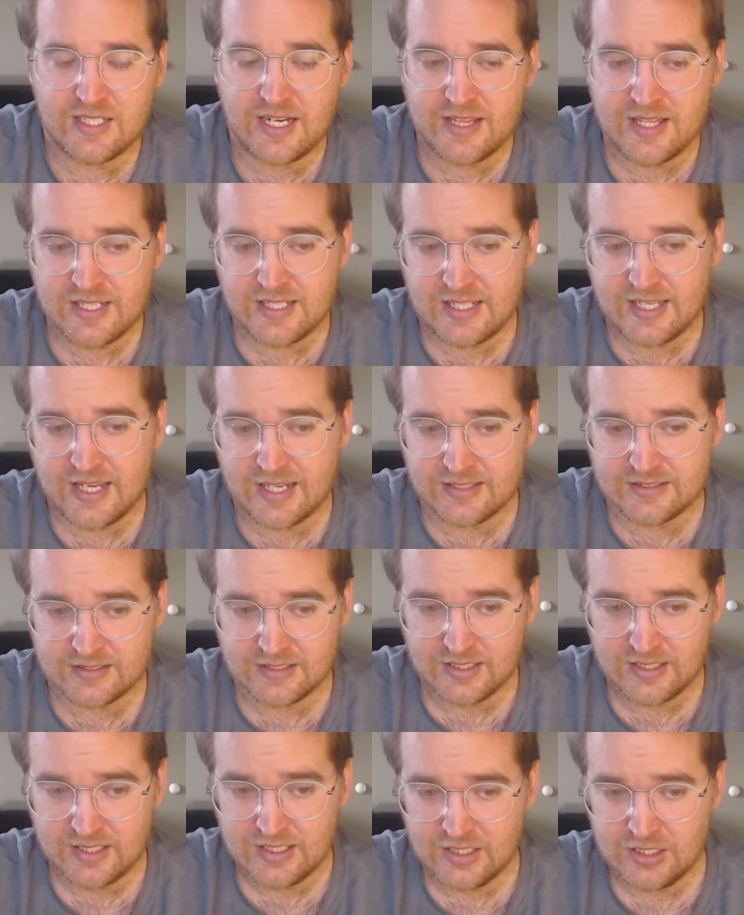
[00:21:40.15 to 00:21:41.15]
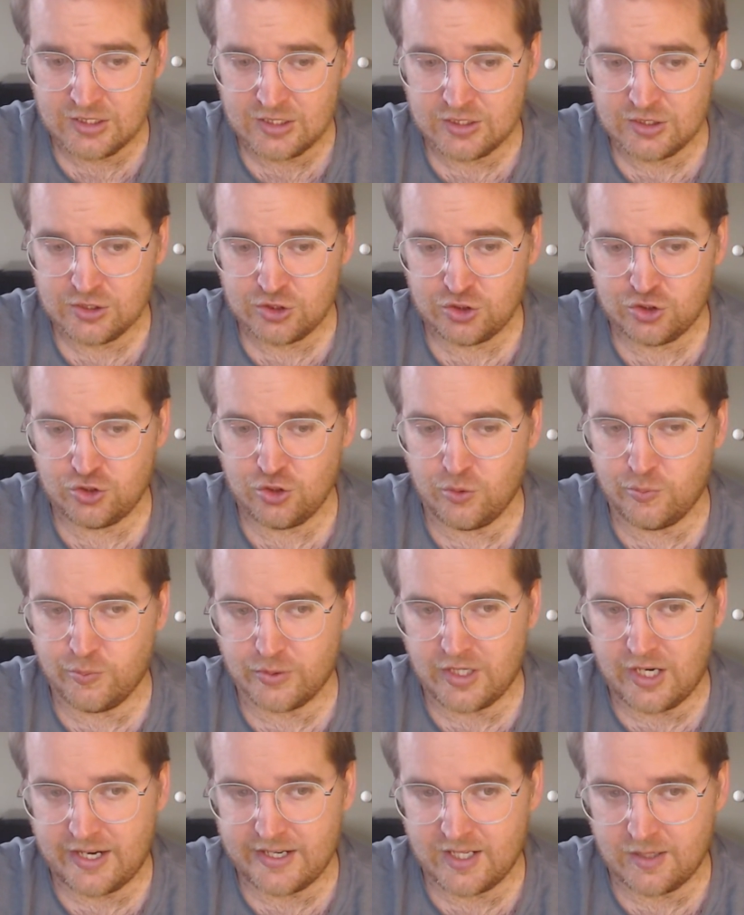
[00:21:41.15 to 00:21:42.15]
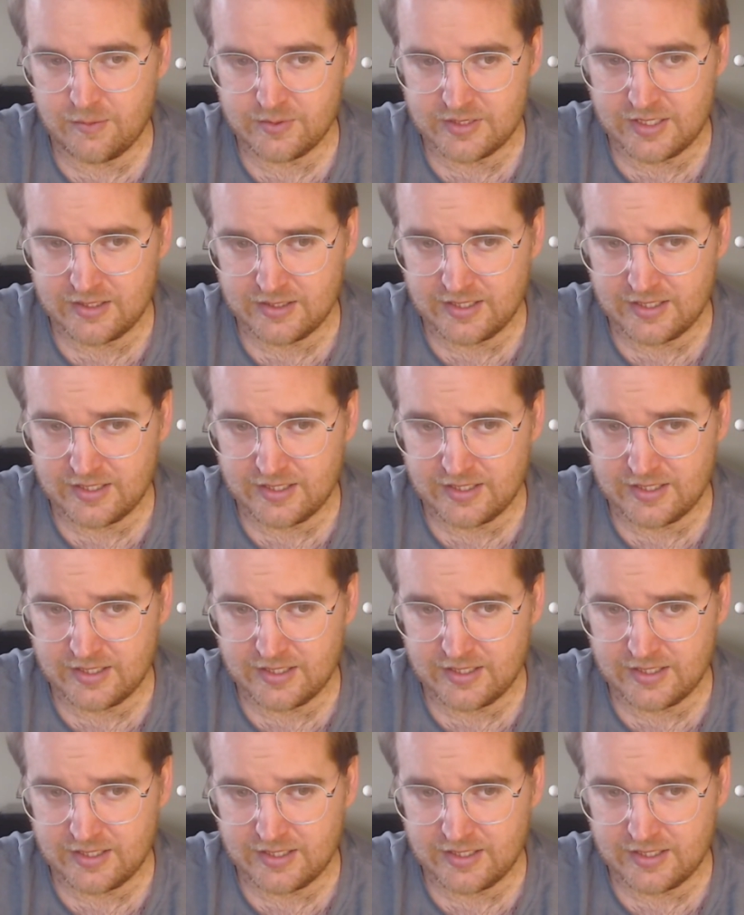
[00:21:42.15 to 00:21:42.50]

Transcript: I think he has super high upside.